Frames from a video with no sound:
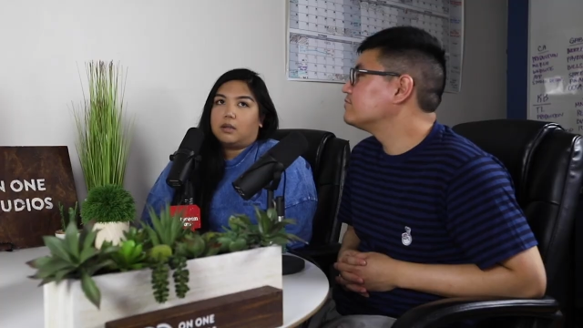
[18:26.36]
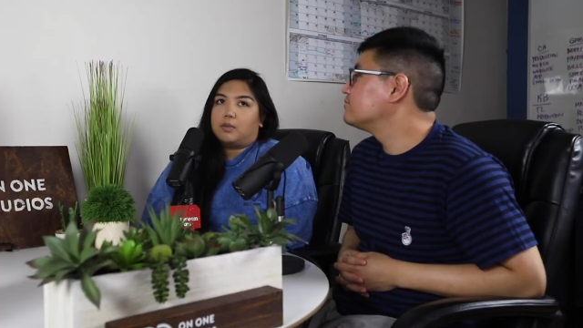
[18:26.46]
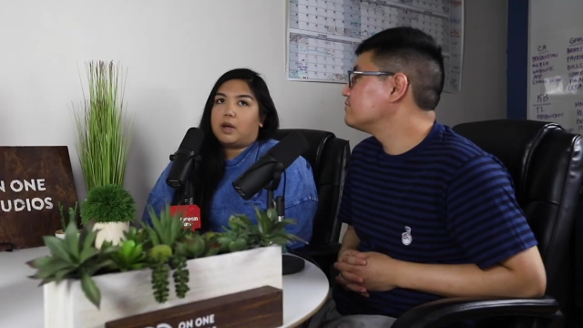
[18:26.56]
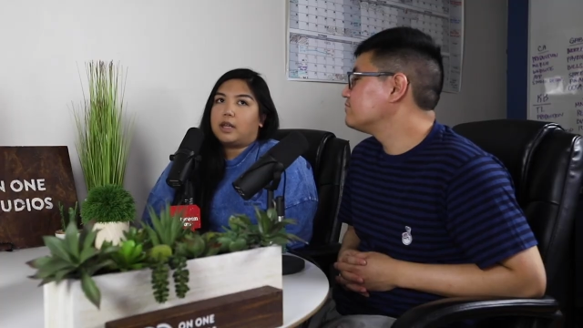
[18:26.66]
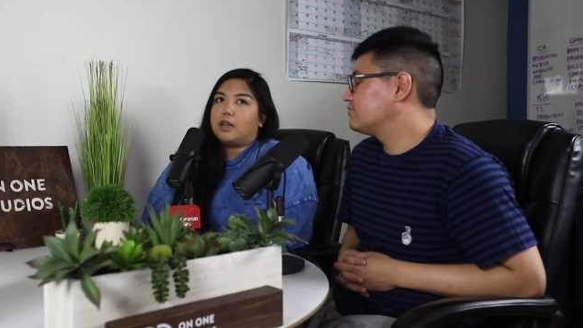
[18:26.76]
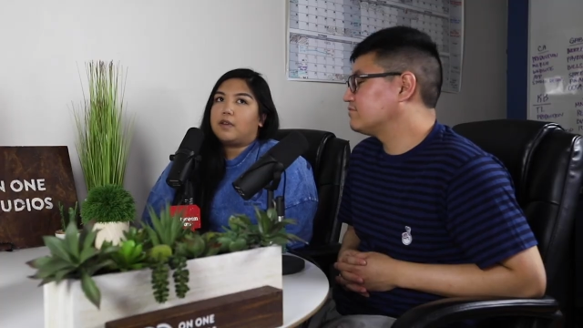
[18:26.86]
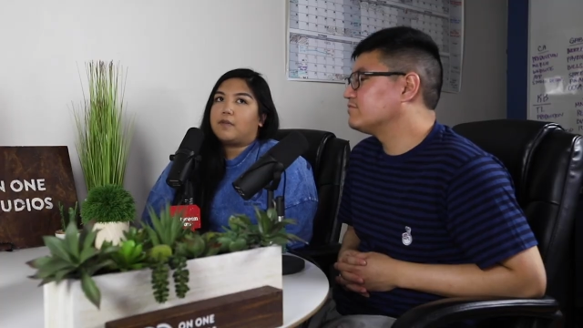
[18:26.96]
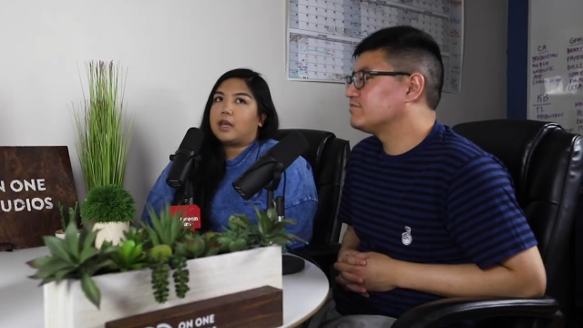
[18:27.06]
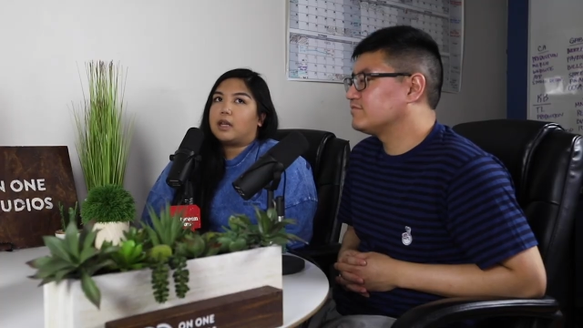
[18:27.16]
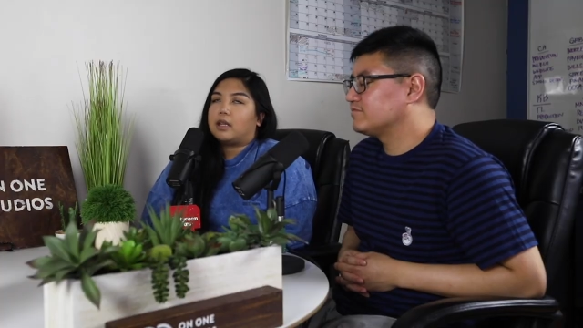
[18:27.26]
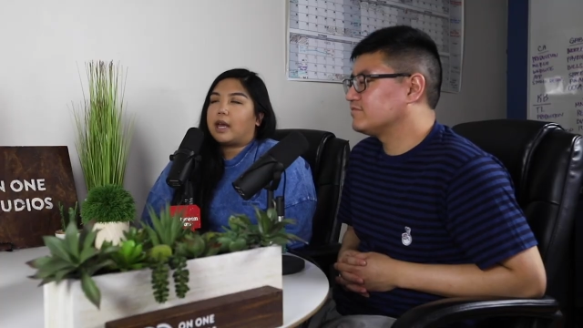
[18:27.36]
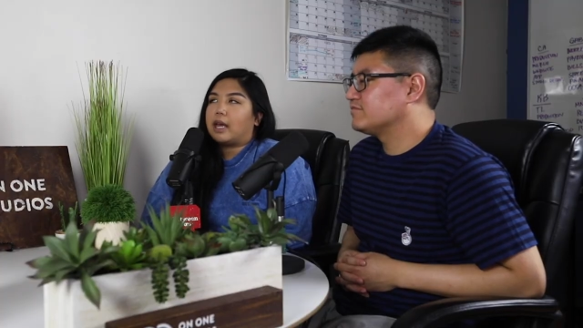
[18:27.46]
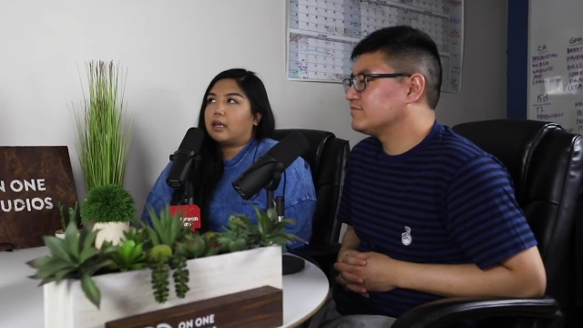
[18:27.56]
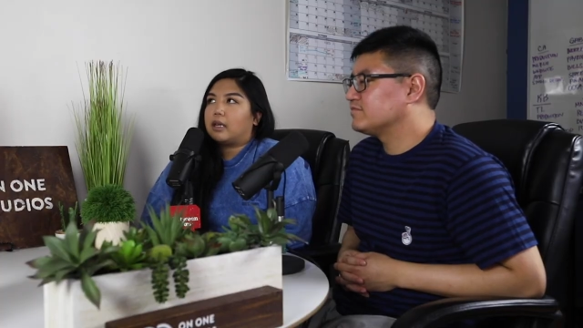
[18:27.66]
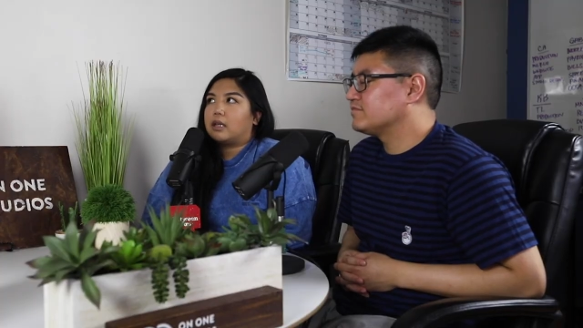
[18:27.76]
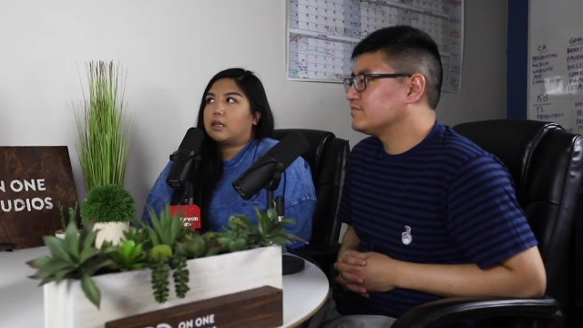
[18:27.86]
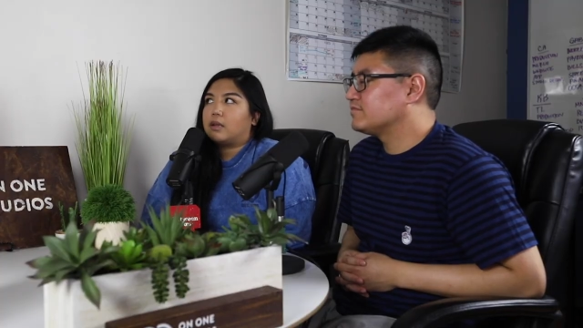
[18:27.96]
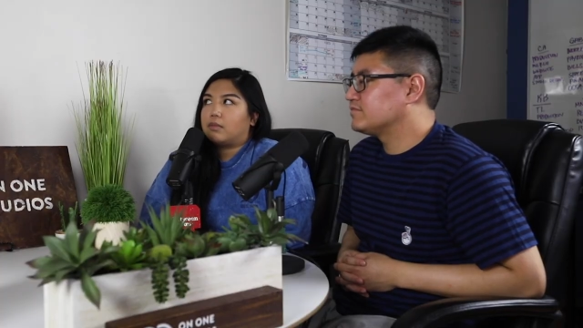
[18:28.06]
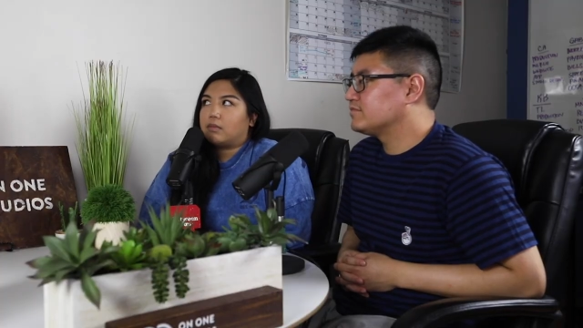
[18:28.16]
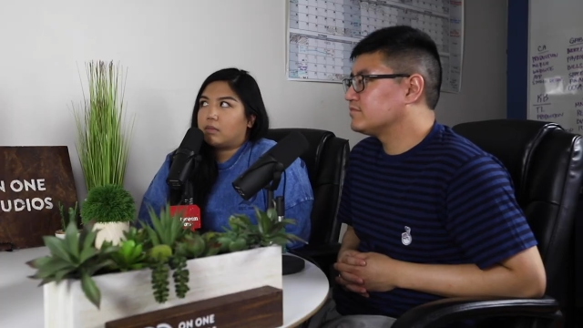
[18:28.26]
Speaker 1: Well, I think of it like
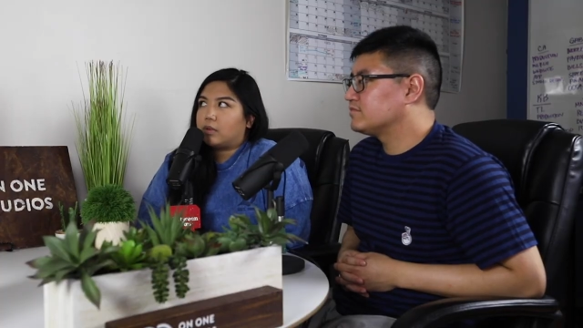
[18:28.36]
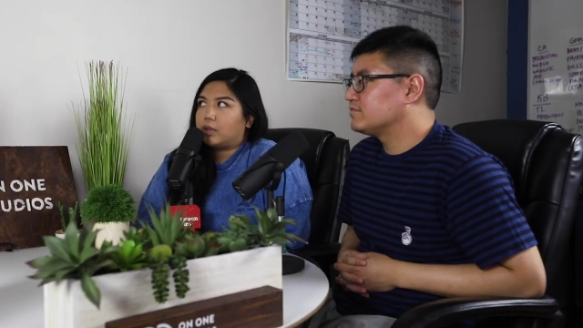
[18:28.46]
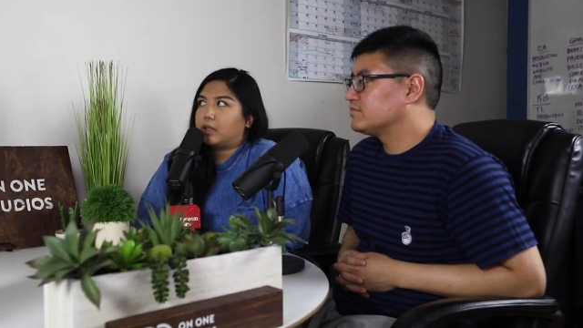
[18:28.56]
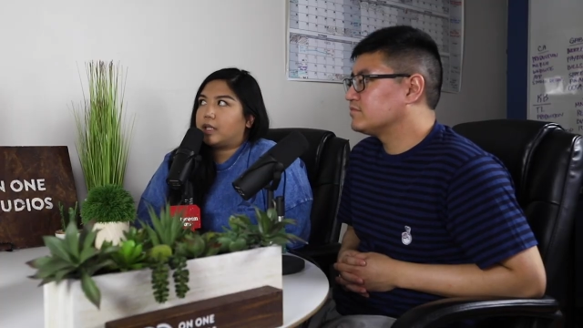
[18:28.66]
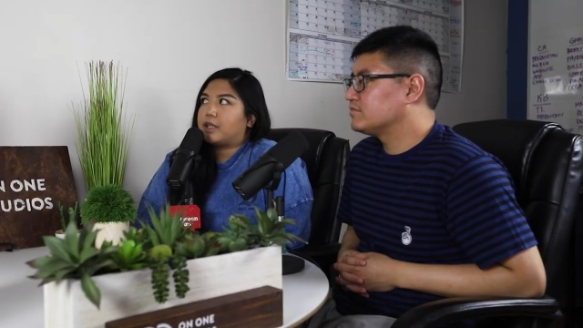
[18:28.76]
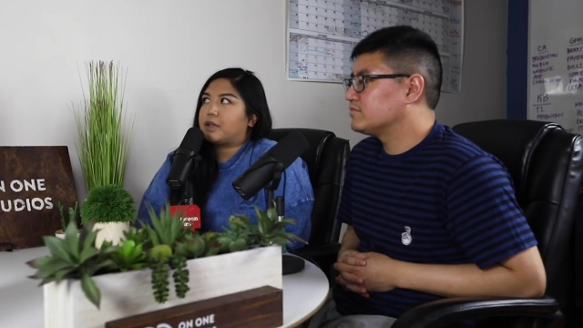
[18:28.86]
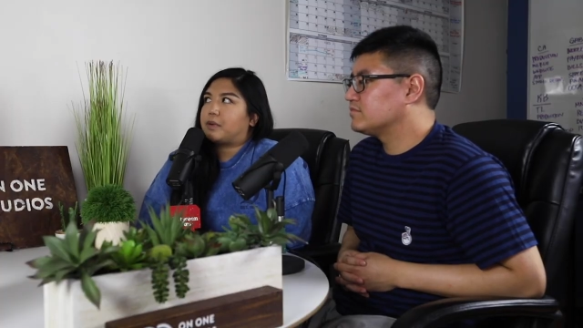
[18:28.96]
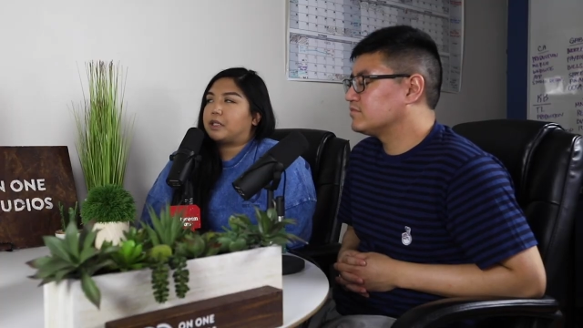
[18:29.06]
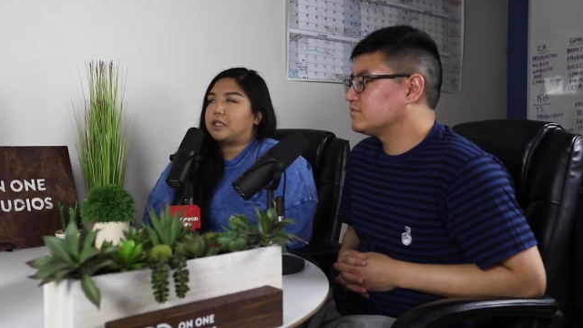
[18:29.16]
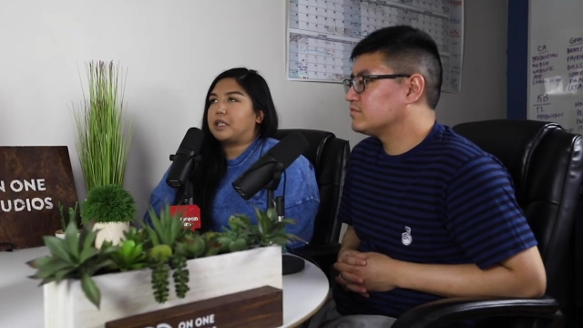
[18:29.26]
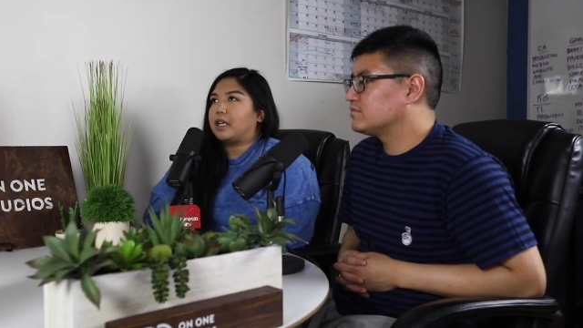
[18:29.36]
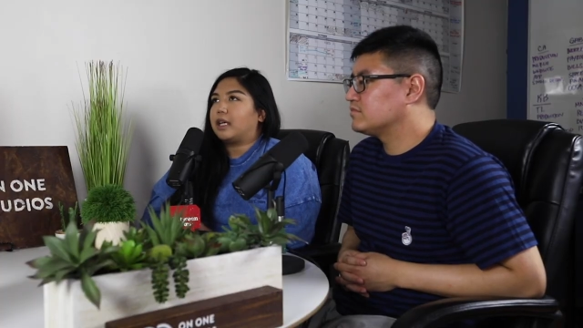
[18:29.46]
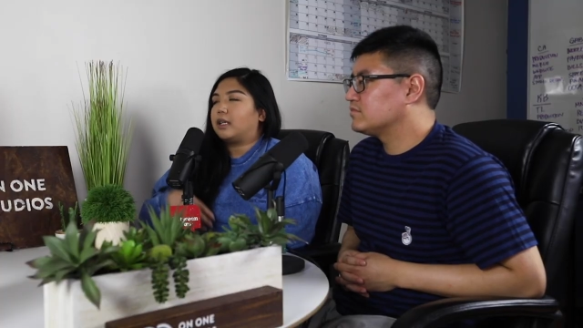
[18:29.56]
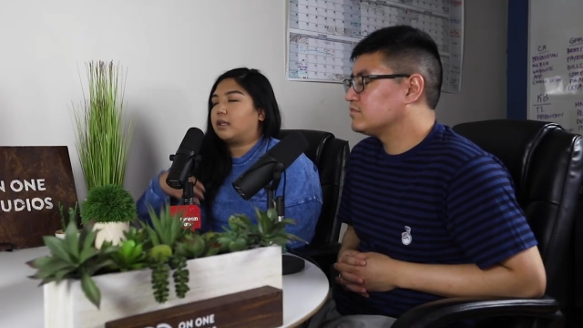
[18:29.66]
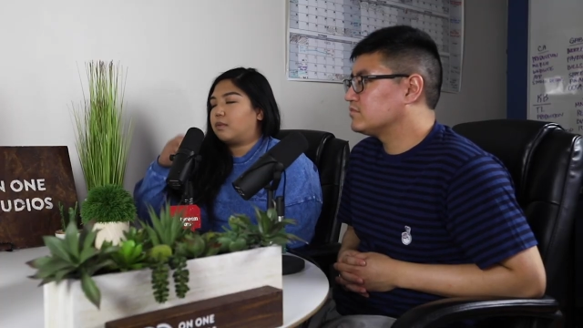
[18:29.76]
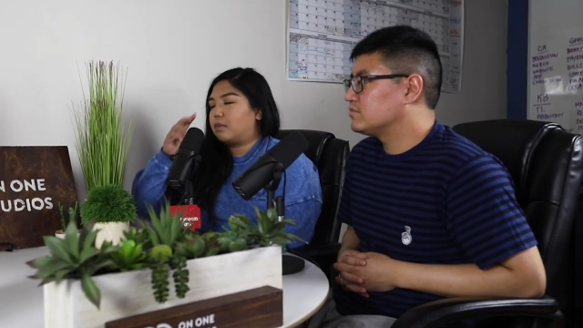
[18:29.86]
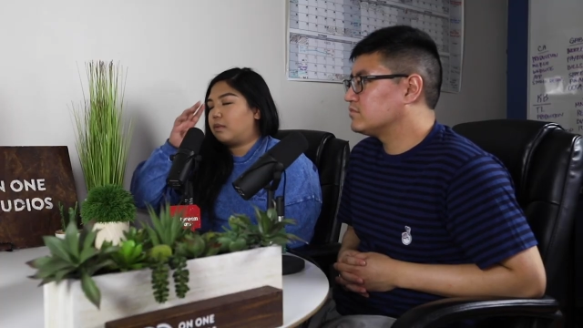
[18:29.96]
earlier in the question, like,